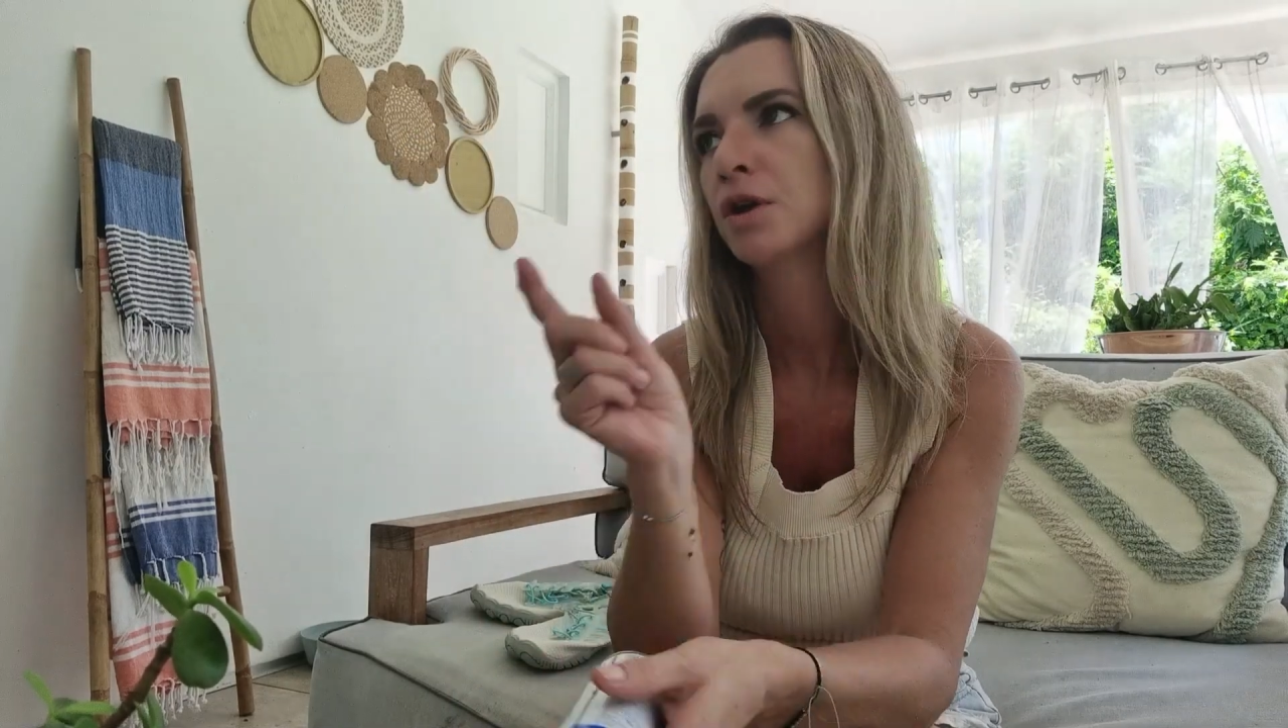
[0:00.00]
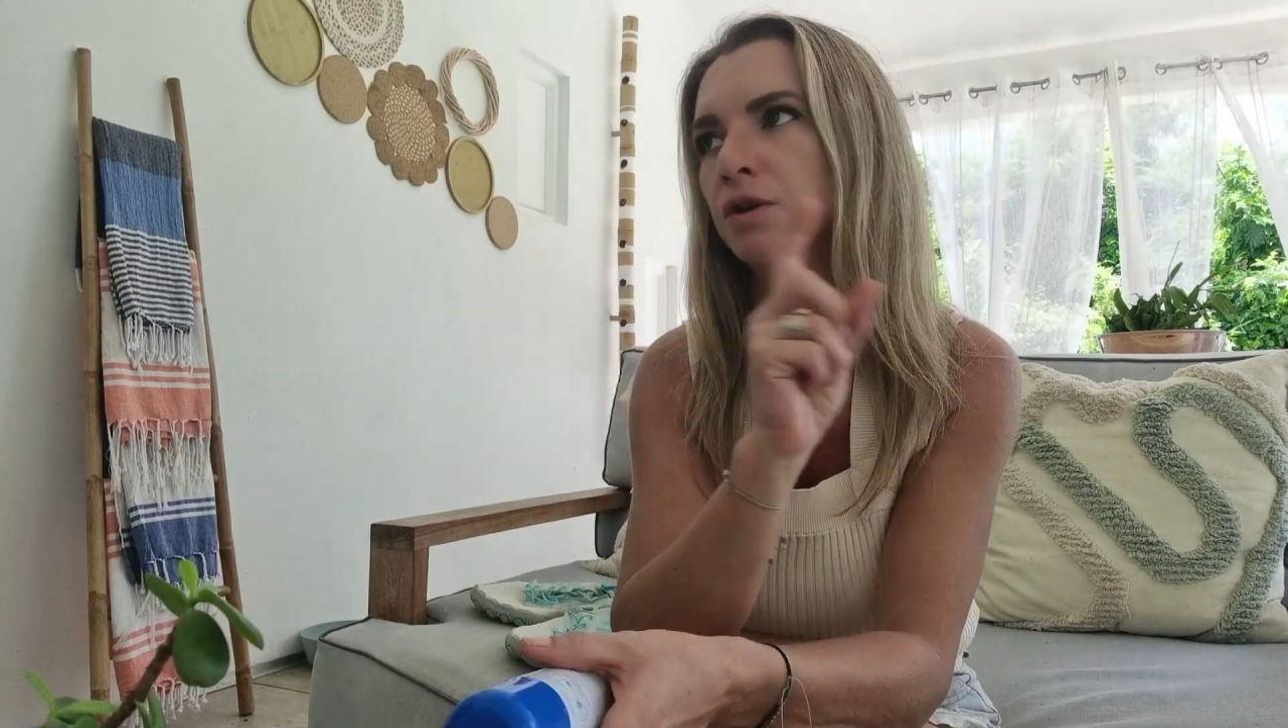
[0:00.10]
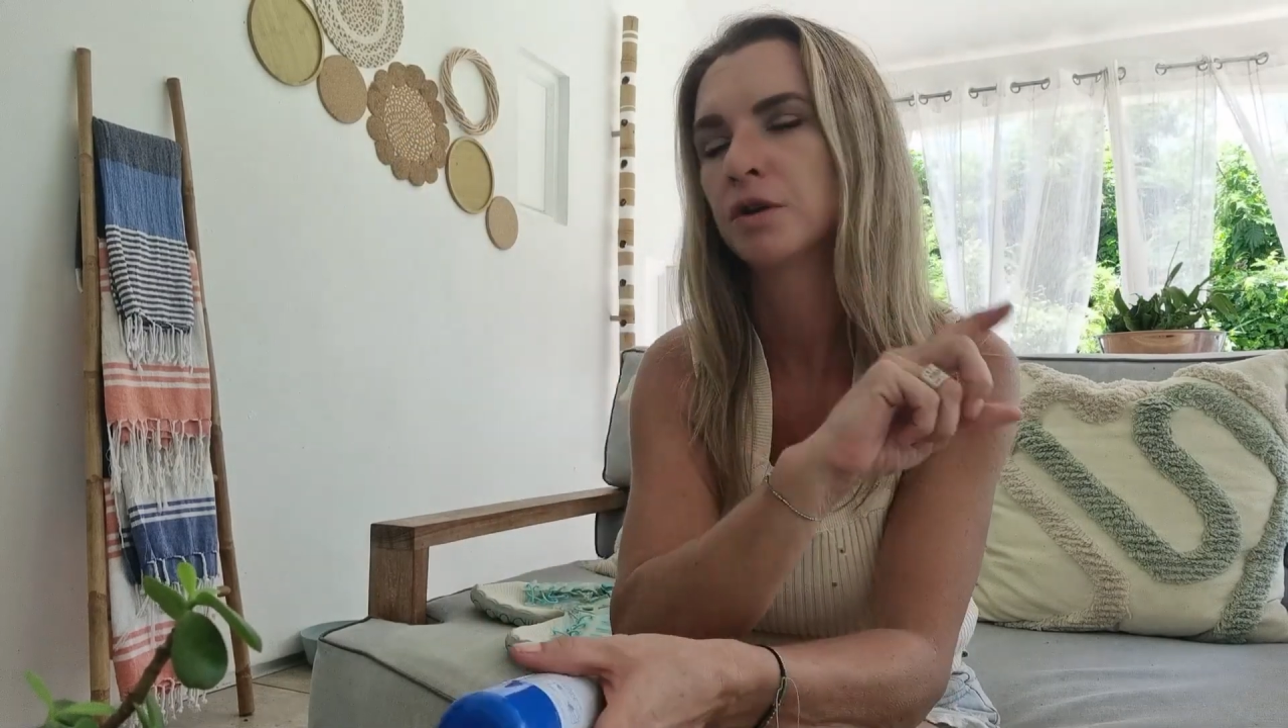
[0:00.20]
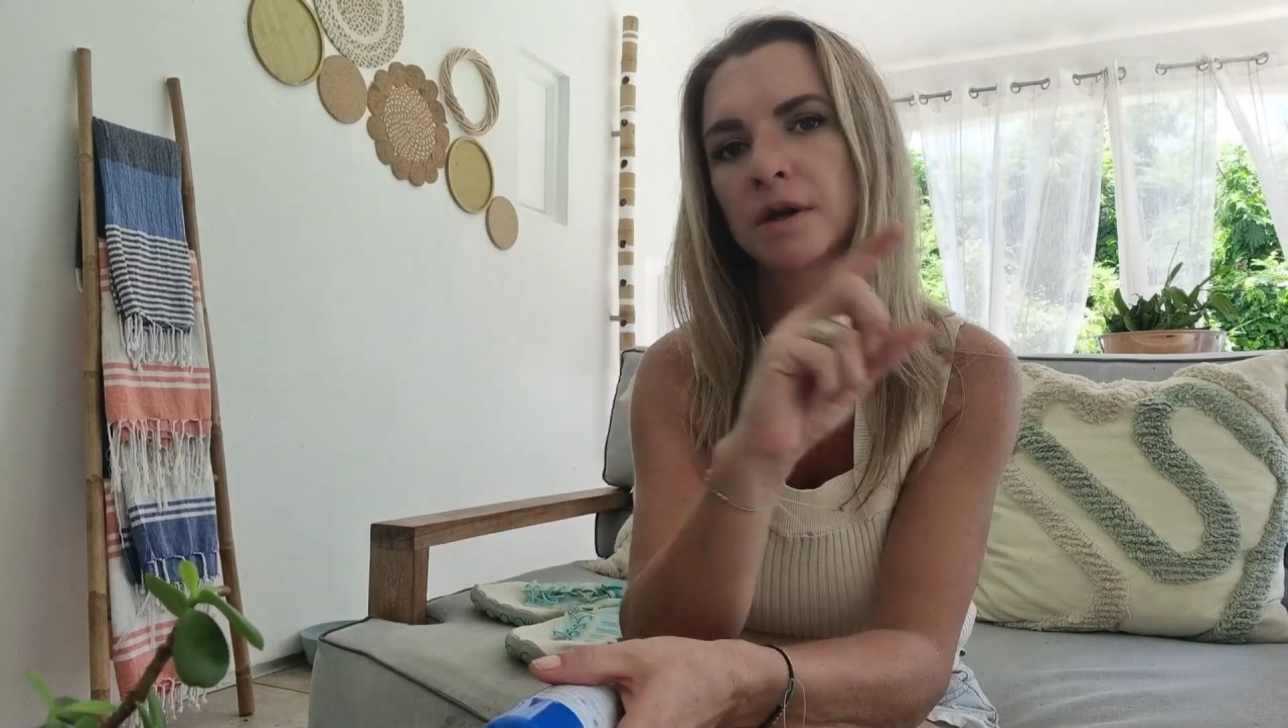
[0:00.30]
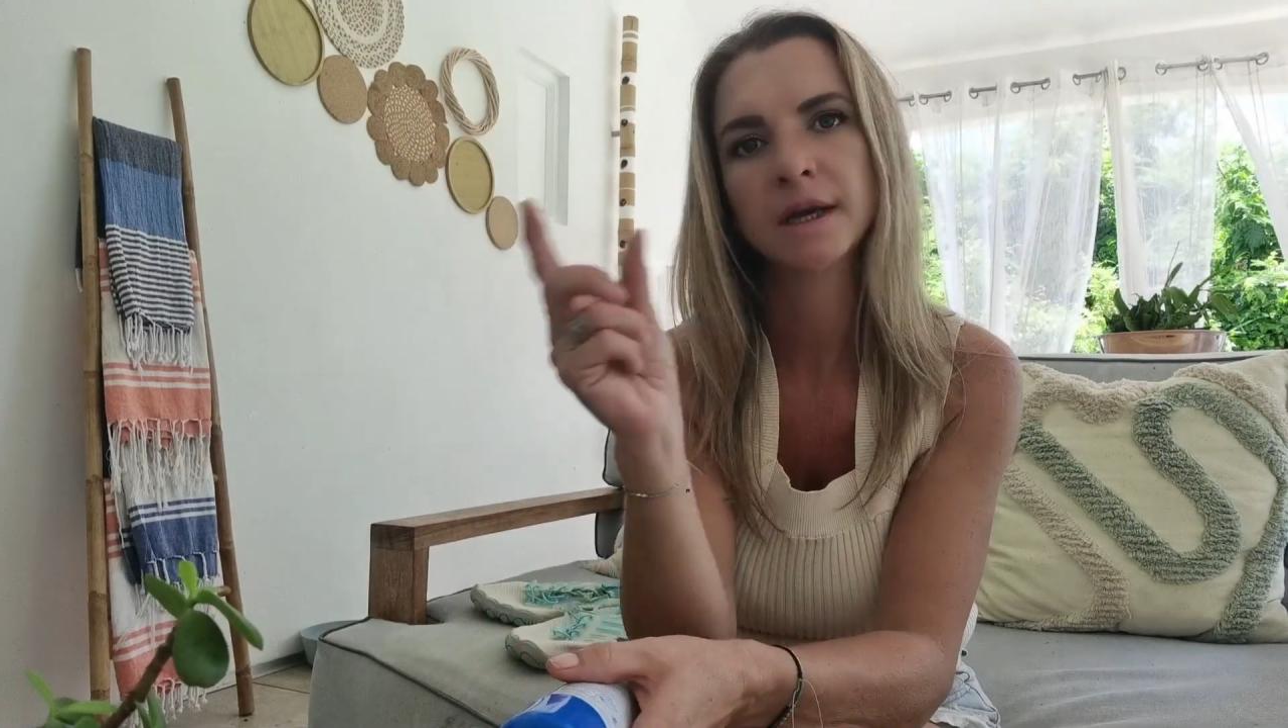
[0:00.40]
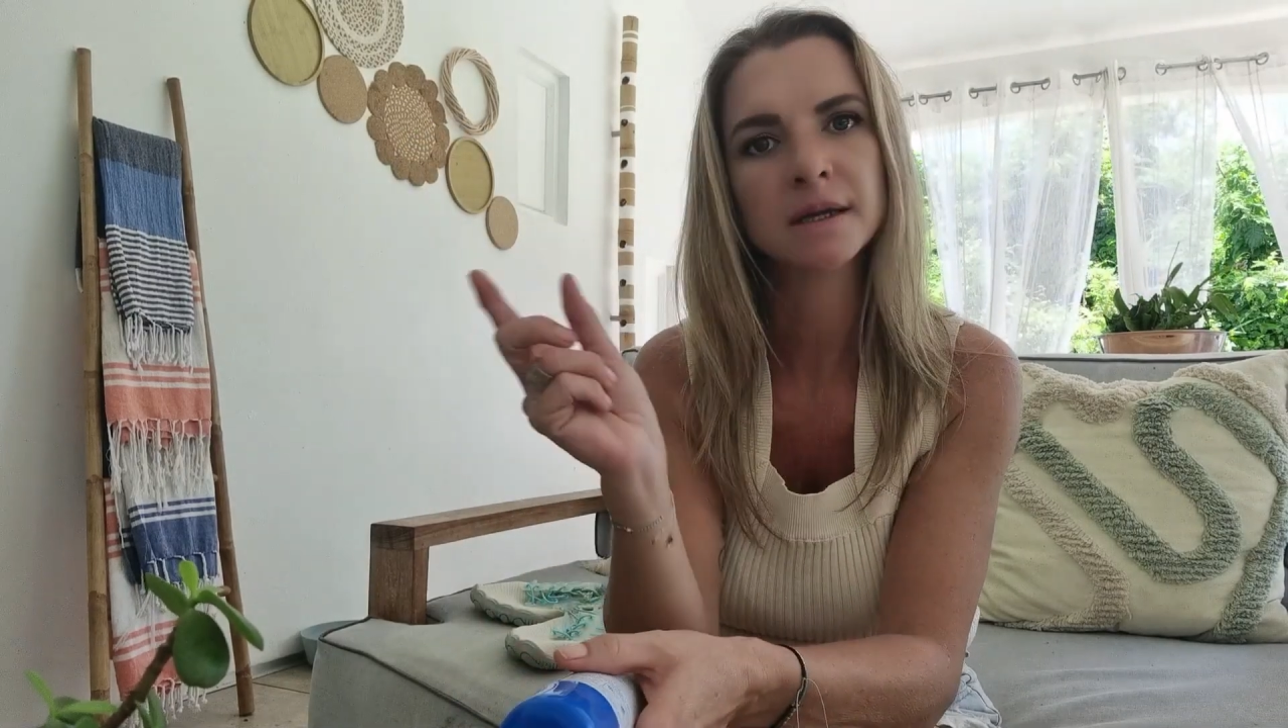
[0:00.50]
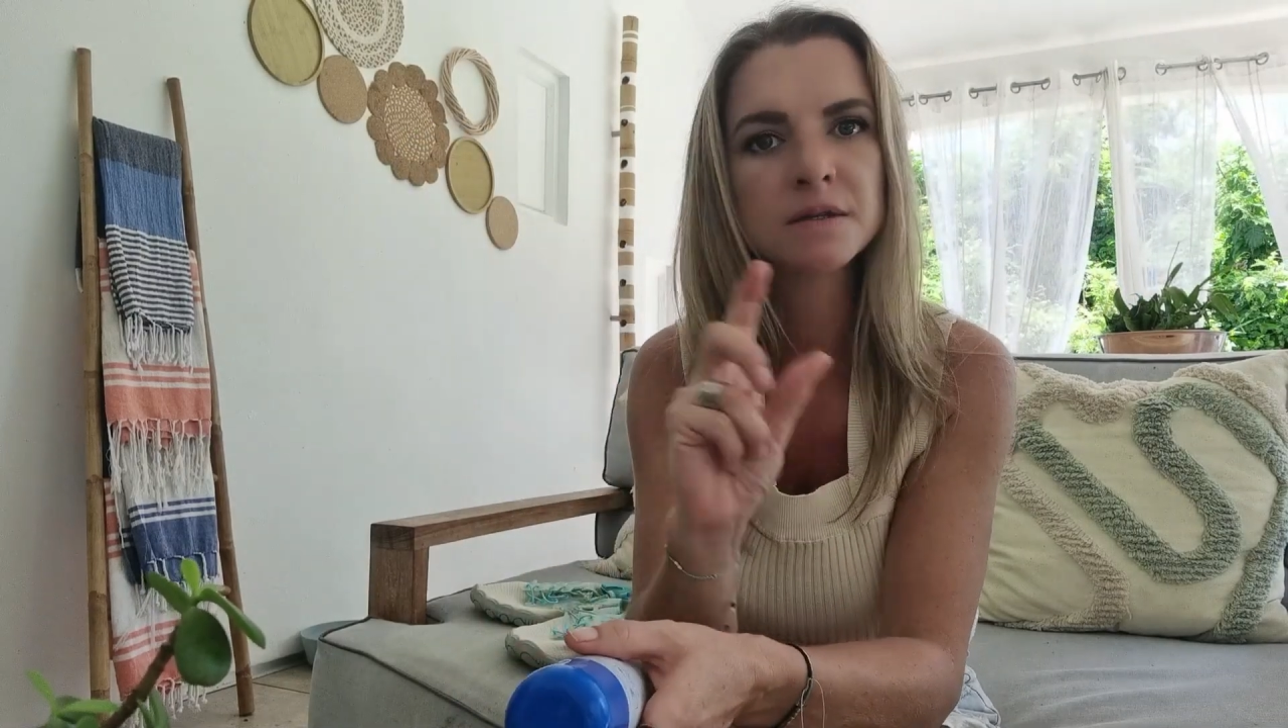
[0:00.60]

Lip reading: You can get